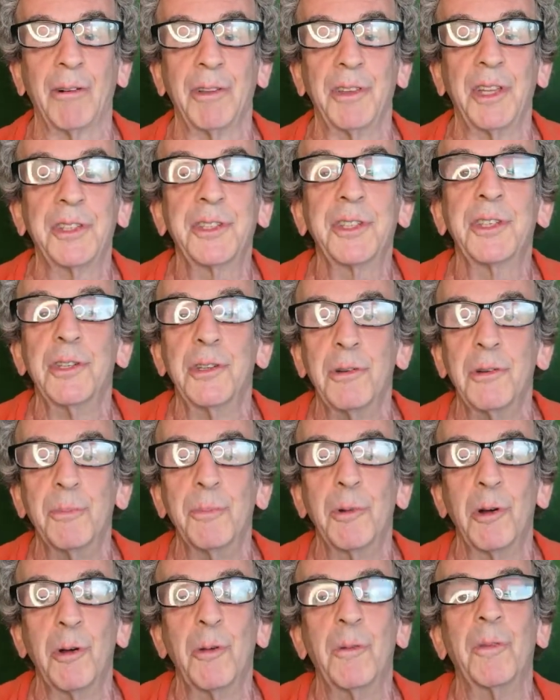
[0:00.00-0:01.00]
And this new
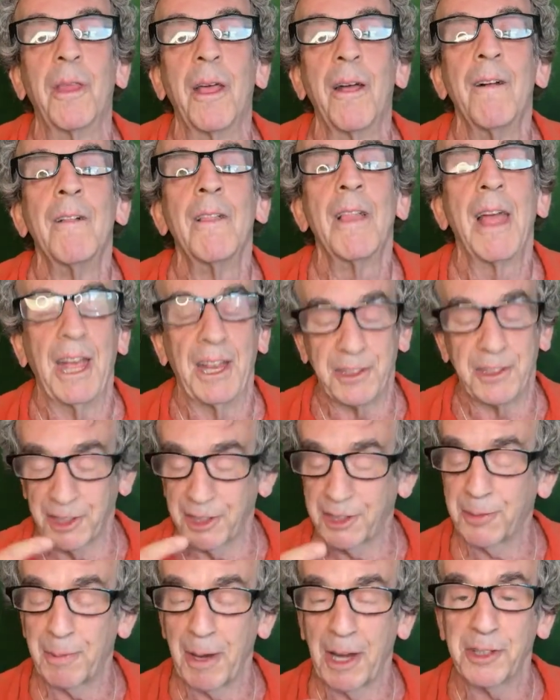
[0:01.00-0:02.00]
moon, it's a
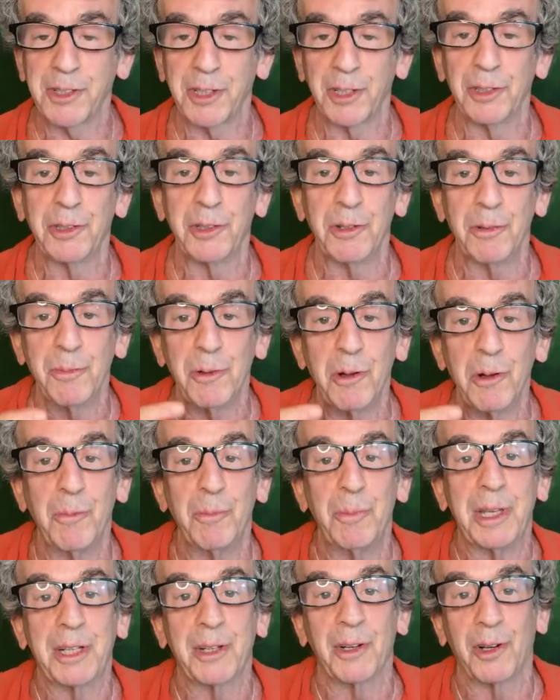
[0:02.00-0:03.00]
special new moon
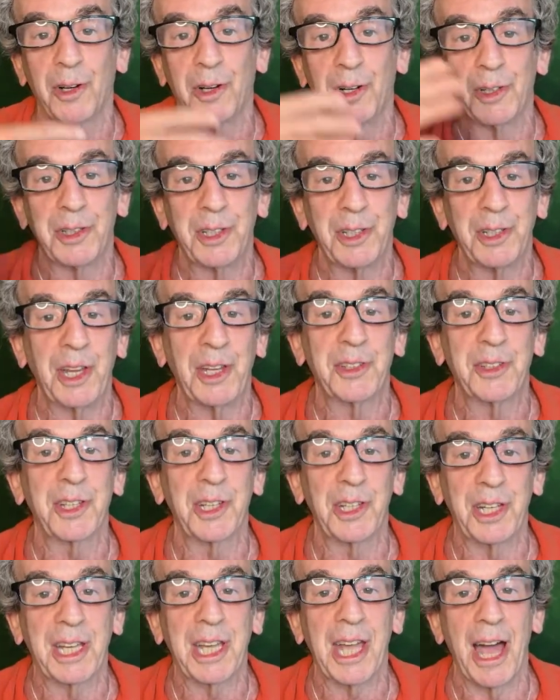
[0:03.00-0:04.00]
because it's
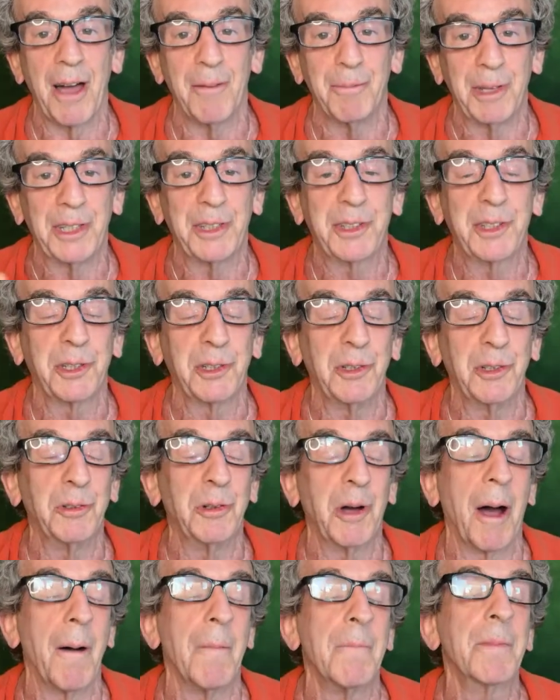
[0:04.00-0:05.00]
going to come
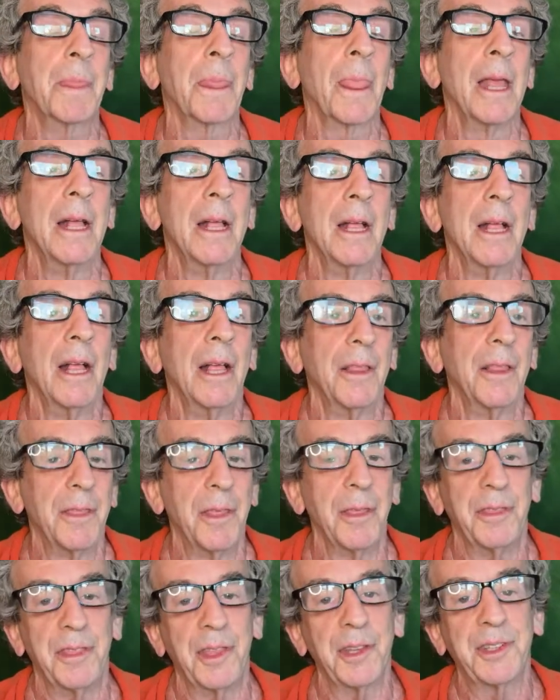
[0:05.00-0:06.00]
into
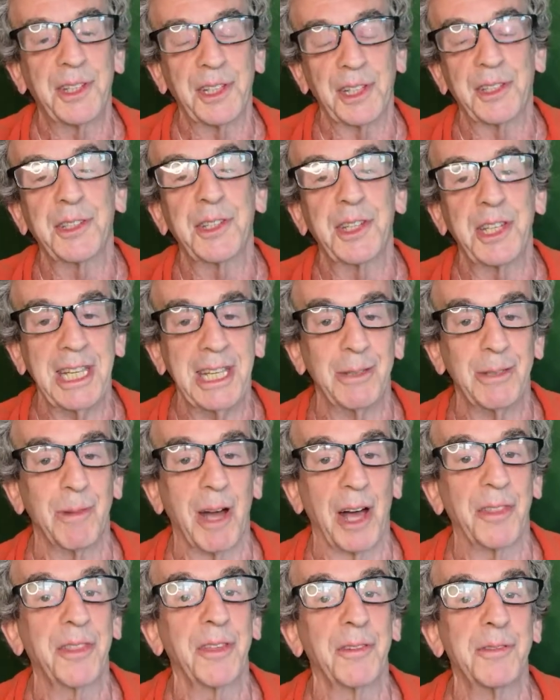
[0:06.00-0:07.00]
the 16
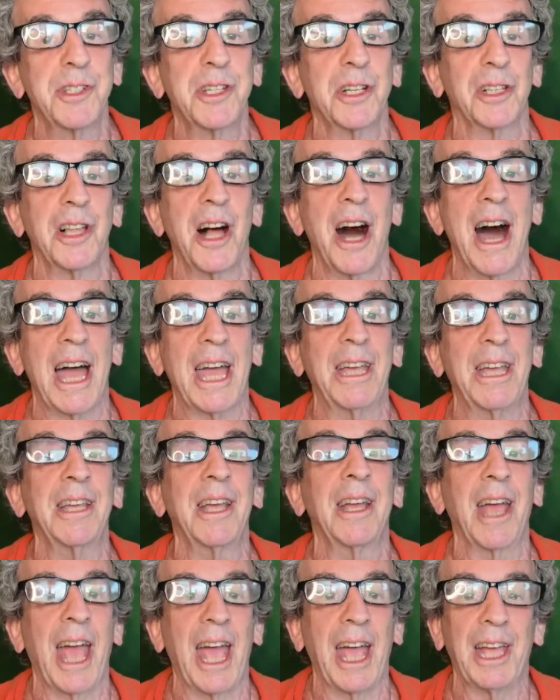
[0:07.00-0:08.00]
month of
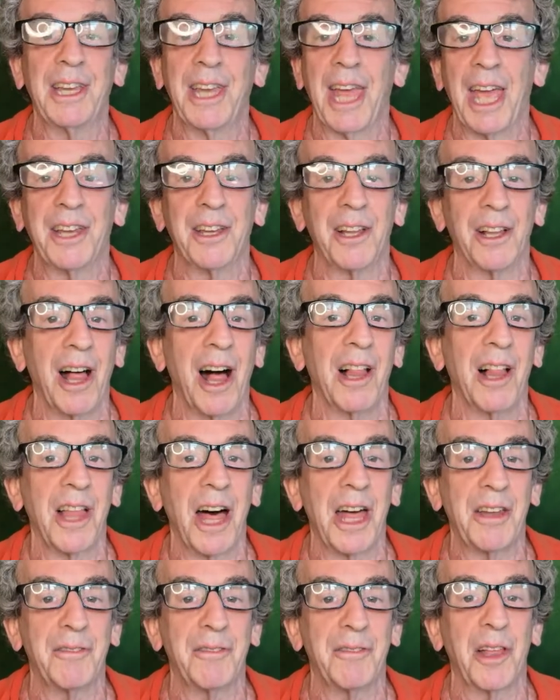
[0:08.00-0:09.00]
July, and a
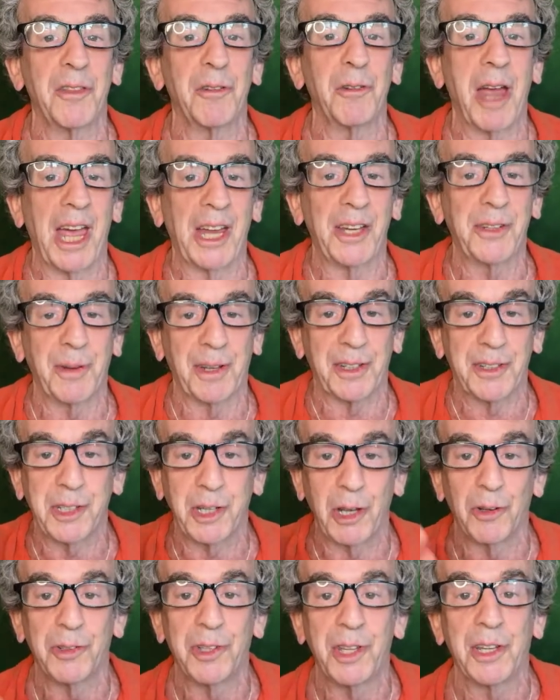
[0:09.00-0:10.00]
lot of other aspects
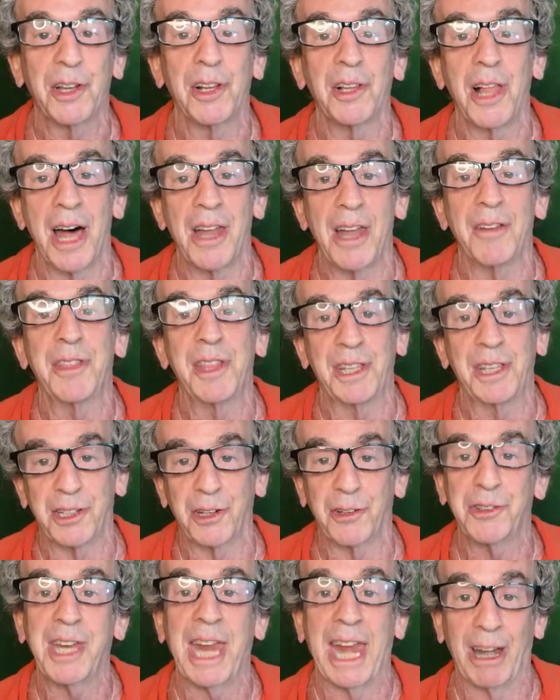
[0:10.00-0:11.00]
shows that a lot of things
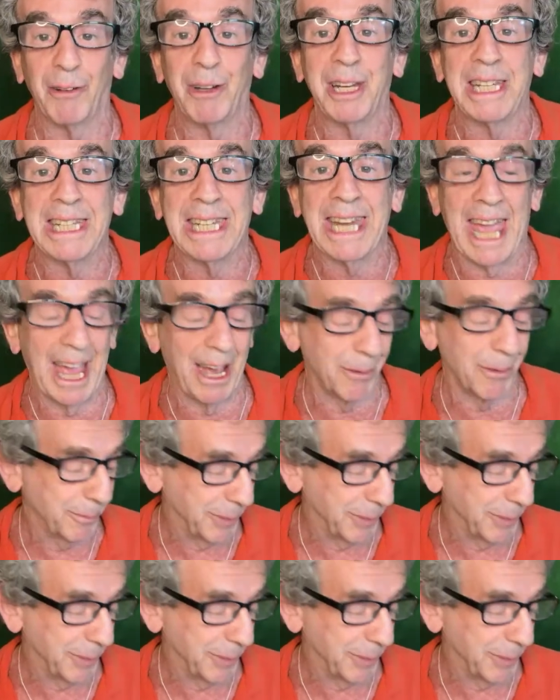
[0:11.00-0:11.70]
are tearing down,